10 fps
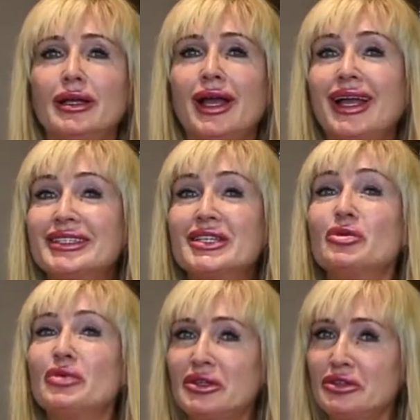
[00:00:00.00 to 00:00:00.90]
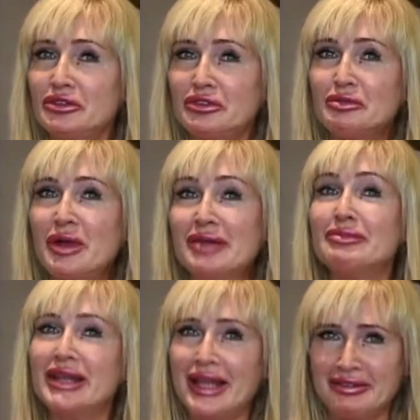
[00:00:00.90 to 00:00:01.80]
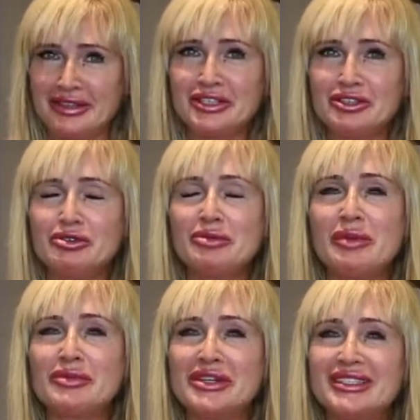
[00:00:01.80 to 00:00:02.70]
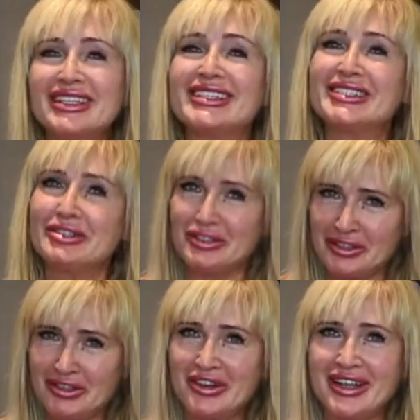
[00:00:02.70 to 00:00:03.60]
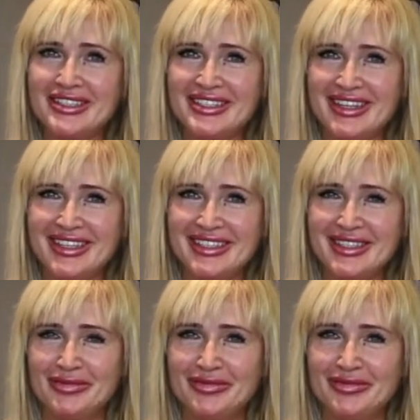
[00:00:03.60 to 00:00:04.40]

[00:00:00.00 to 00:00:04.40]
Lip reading: And one of my beloved crew members is going to try it tonight.